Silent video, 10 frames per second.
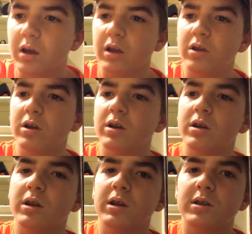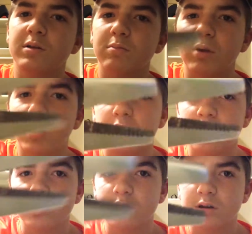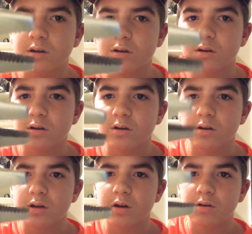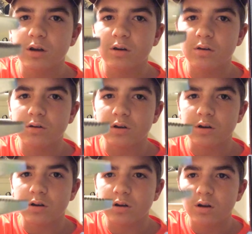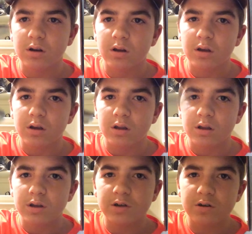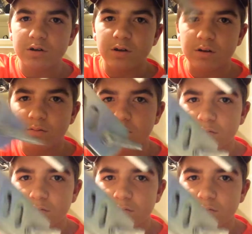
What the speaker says: And you're going to need some pliers, needle nose, or this is just the